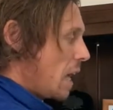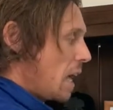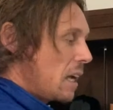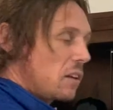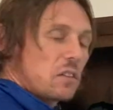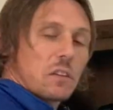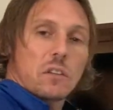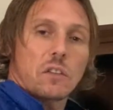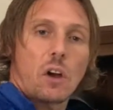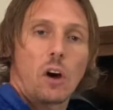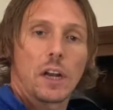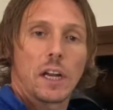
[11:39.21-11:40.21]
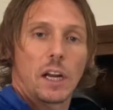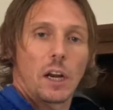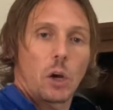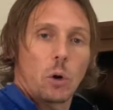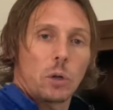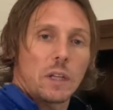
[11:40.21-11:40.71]
It's started in a
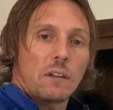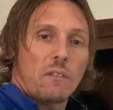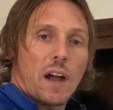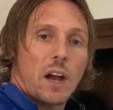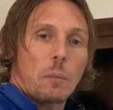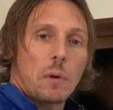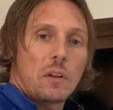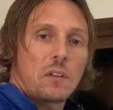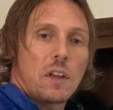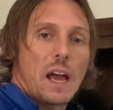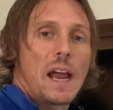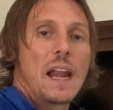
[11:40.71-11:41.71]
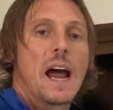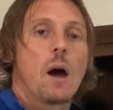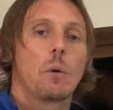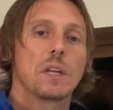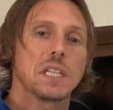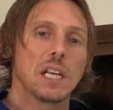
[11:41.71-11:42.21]
cold environment and now
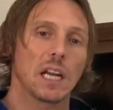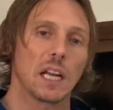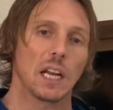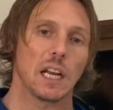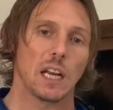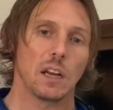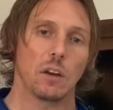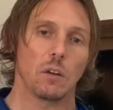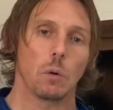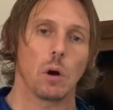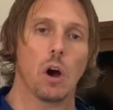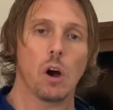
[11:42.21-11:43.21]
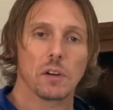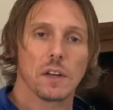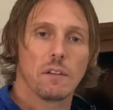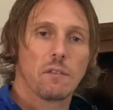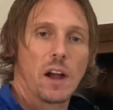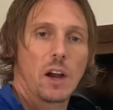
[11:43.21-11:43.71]
we're taking it into a hot
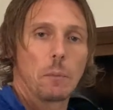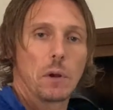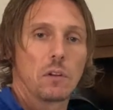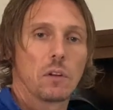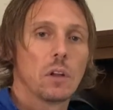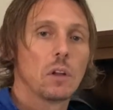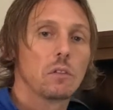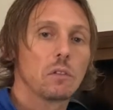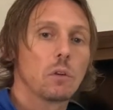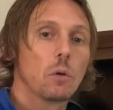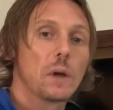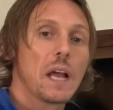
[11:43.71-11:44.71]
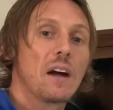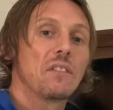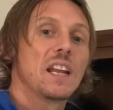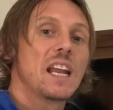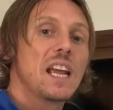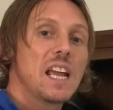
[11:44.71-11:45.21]
environment. So we have
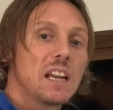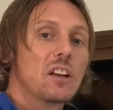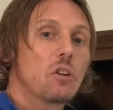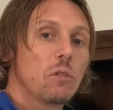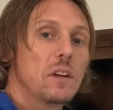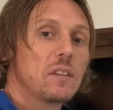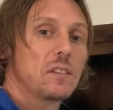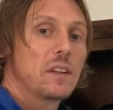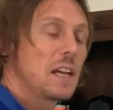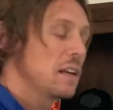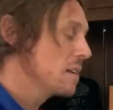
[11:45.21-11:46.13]
an increase in